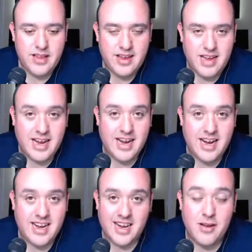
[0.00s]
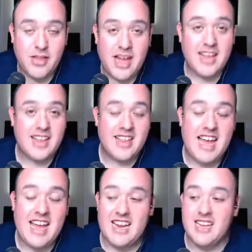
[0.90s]
Cool. And, so, you know that
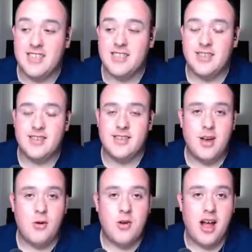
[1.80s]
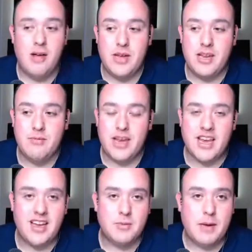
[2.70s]
that is so common
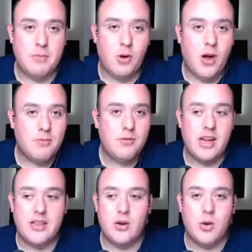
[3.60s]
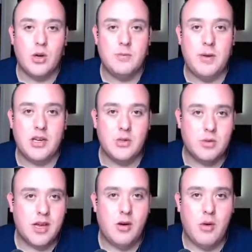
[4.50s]
because people upgrade their door speakers
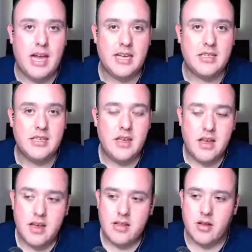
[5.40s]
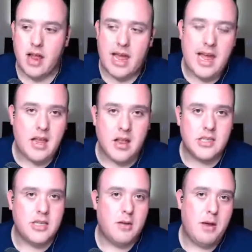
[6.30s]
with coax. They're like, "Hey, I
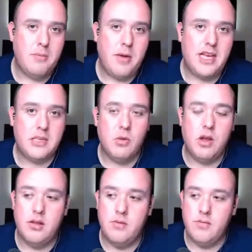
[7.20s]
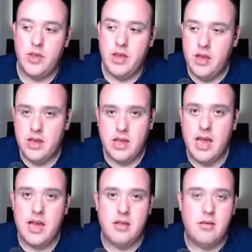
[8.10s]
lost all my bass." Well,
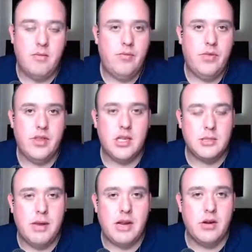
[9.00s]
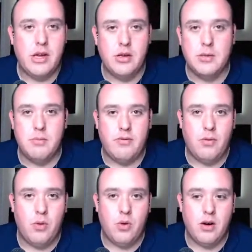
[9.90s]
yeah, the speaker you used them
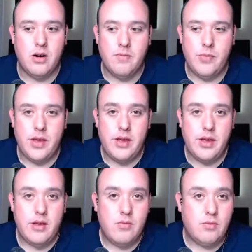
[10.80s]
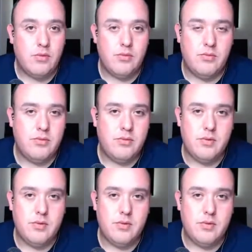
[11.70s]
before. One cone.